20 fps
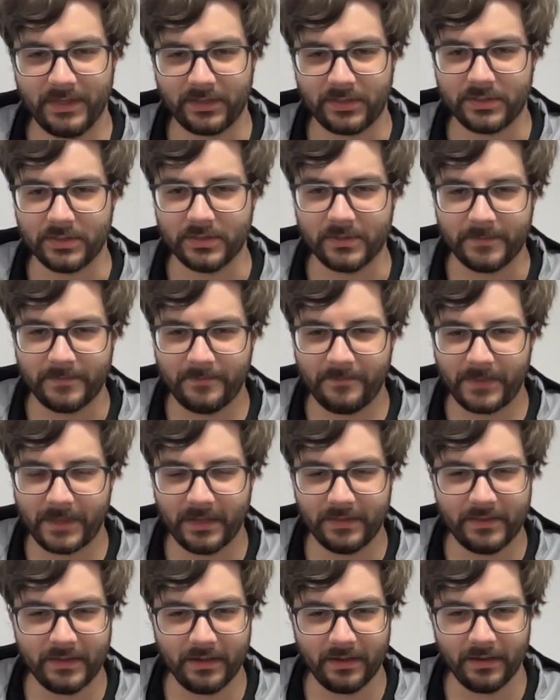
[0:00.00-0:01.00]
picture,
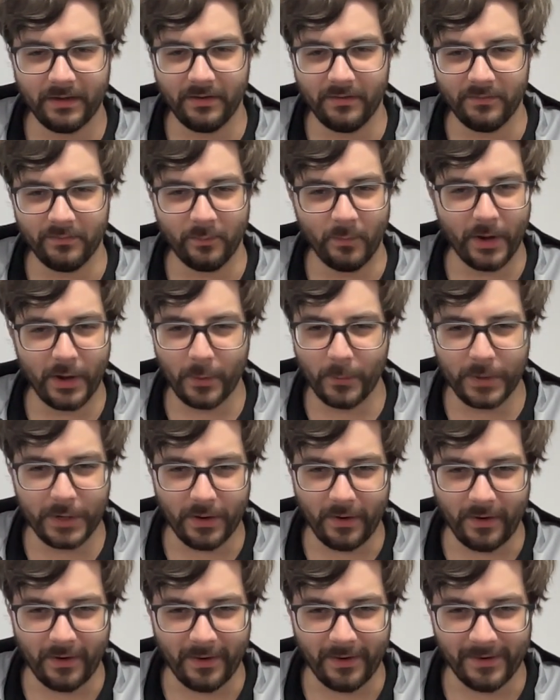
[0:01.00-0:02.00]
I think, of where we
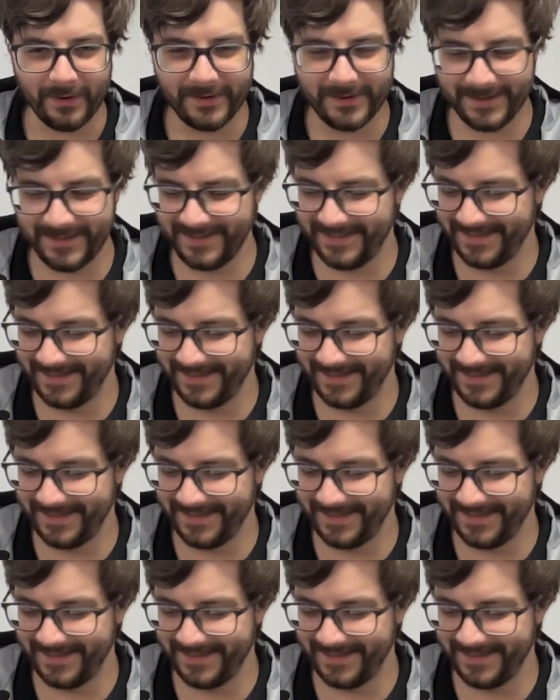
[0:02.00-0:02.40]
are